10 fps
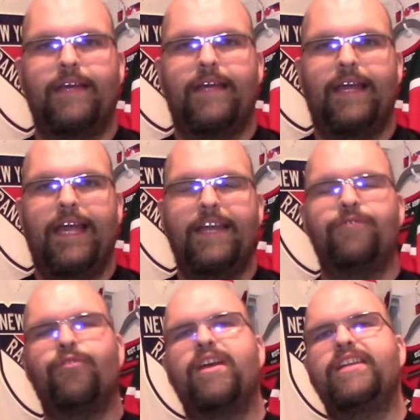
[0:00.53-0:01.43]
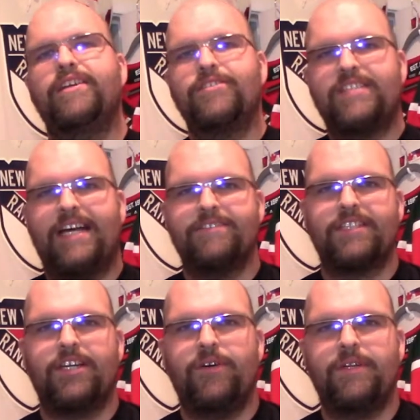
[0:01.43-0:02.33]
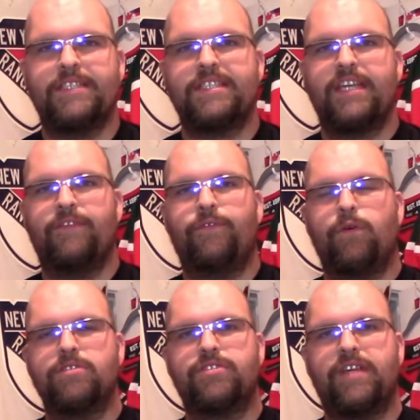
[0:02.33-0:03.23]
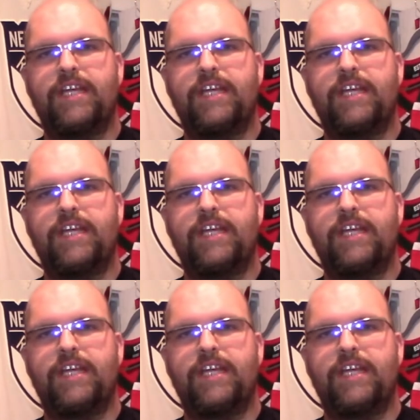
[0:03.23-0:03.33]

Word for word: Hey friendos, how's it going? It's the Enforcer